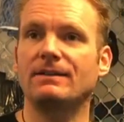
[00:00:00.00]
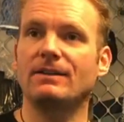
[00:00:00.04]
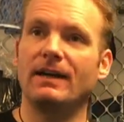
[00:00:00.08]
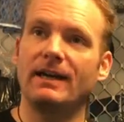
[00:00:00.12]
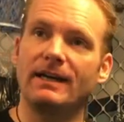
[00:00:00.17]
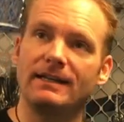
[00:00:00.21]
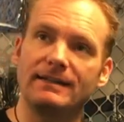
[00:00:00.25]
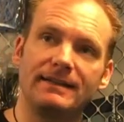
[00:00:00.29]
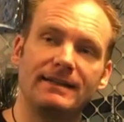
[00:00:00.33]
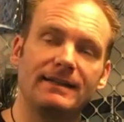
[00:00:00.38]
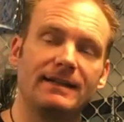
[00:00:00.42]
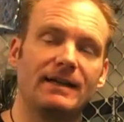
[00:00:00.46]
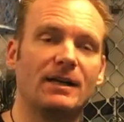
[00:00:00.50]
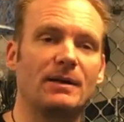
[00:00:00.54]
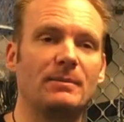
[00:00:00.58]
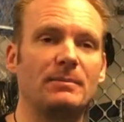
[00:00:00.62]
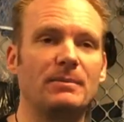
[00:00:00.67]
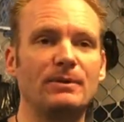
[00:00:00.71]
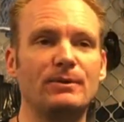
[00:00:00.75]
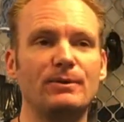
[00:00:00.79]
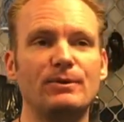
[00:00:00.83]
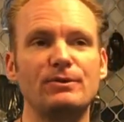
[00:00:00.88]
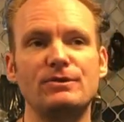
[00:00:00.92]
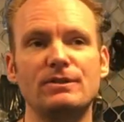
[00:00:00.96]
tightening
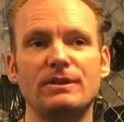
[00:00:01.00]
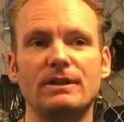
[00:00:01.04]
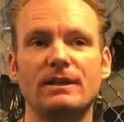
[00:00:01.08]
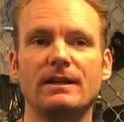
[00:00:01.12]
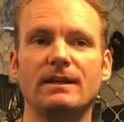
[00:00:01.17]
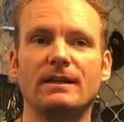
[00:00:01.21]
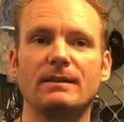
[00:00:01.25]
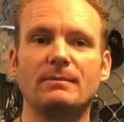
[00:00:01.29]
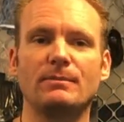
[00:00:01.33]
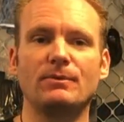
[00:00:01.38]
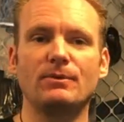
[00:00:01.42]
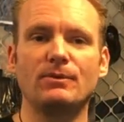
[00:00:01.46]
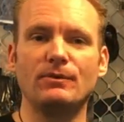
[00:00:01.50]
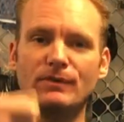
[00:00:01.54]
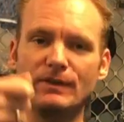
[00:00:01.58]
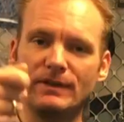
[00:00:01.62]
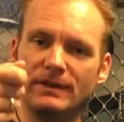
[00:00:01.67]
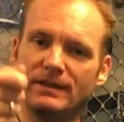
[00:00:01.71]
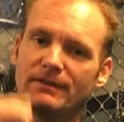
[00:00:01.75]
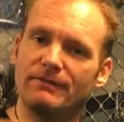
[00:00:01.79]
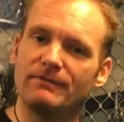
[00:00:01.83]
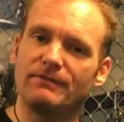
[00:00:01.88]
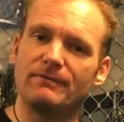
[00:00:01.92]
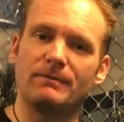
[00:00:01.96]
up, loosening it,
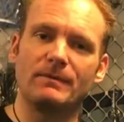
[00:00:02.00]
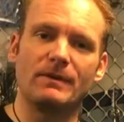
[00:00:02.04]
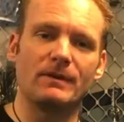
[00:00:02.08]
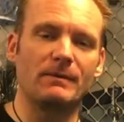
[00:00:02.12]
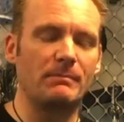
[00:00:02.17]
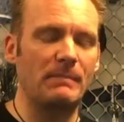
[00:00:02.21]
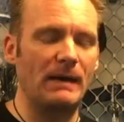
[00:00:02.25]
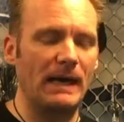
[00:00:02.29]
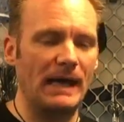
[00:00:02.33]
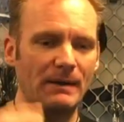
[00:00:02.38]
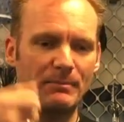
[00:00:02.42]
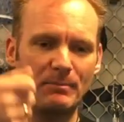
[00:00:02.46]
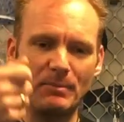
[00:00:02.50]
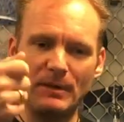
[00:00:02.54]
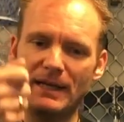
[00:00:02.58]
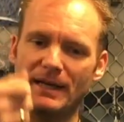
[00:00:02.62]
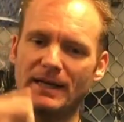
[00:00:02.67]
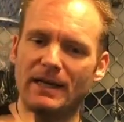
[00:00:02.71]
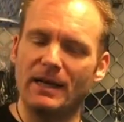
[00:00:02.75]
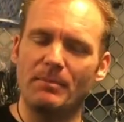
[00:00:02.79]
moving the back plate